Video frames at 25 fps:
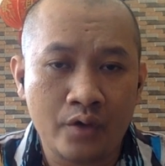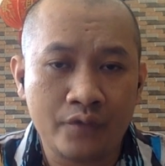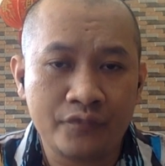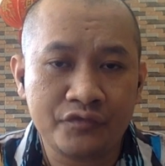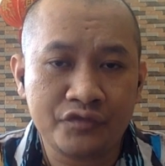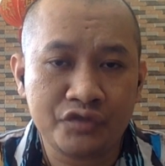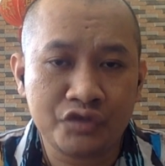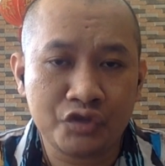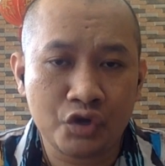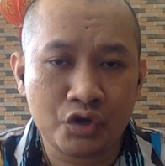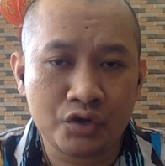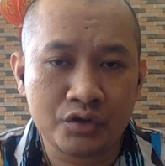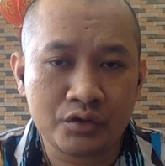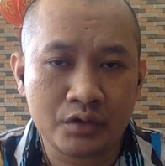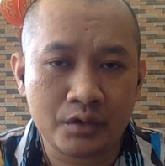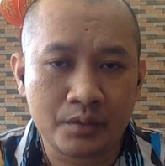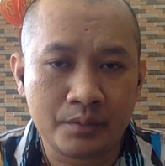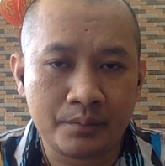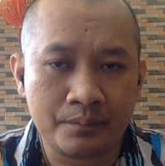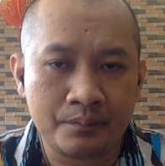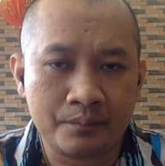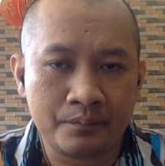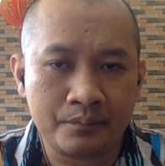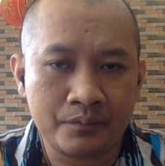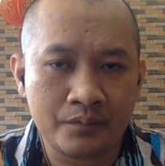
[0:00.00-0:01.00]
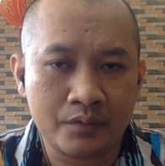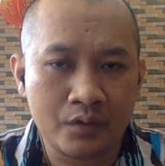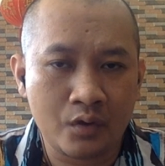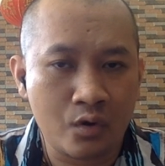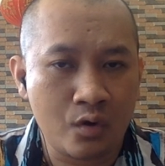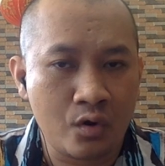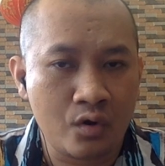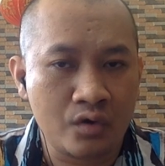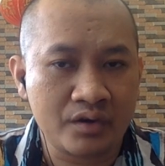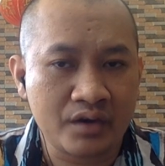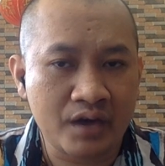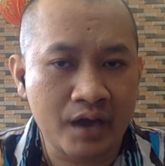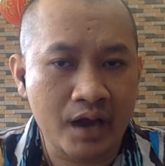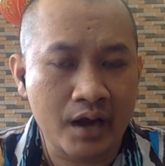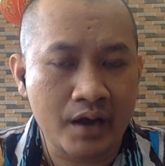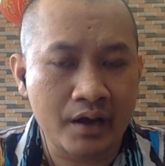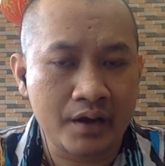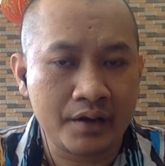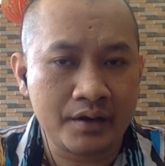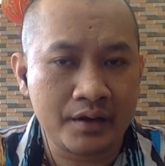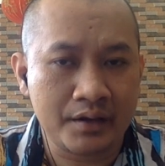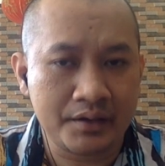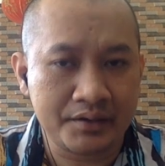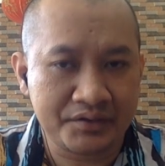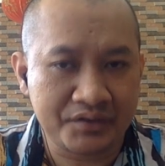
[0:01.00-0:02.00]
short-term or
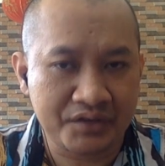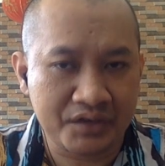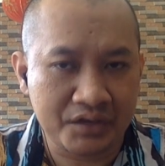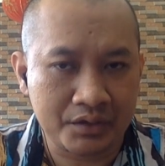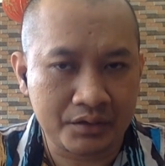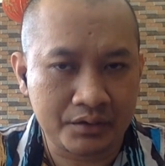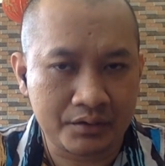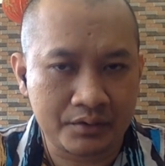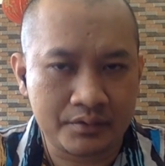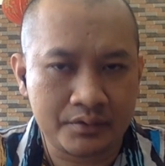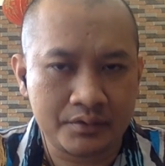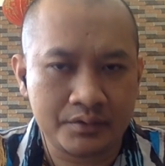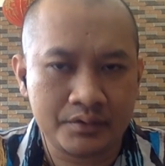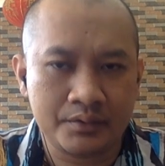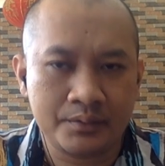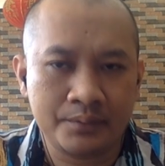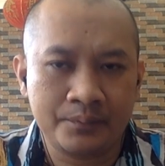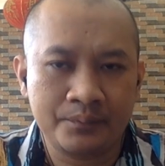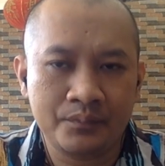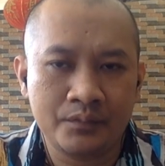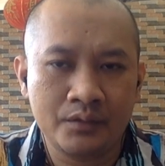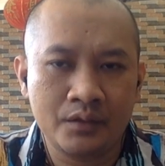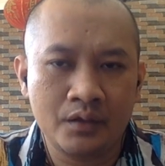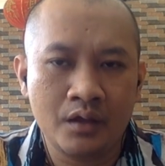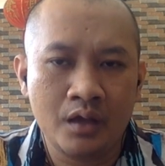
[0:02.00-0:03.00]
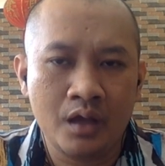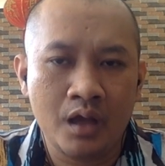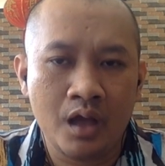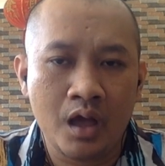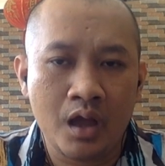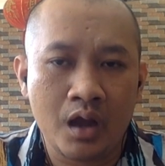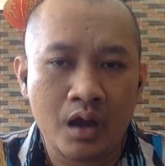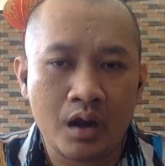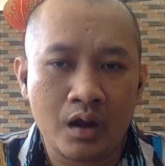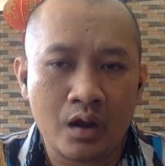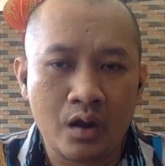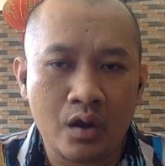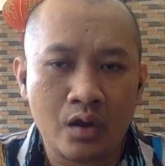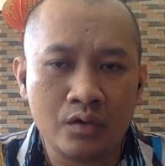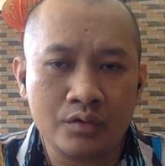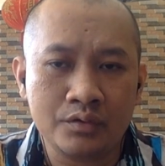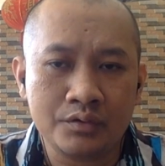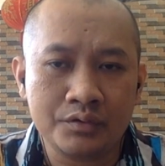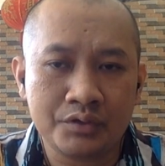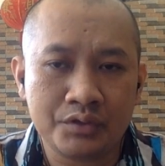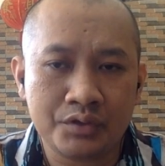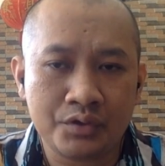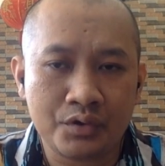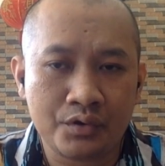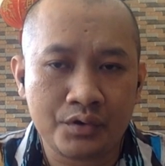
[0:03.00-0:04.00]
current assets. Long
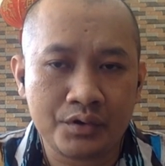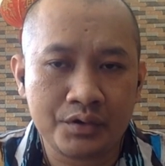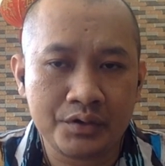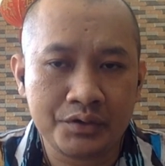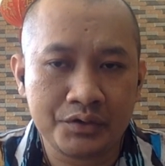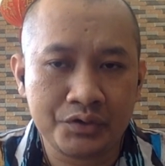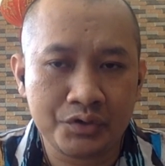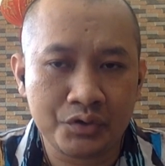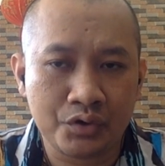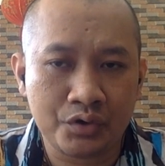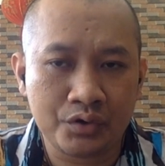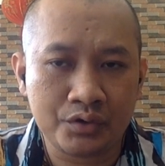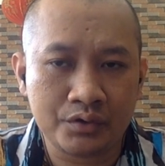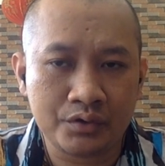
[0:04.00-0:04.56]
story short,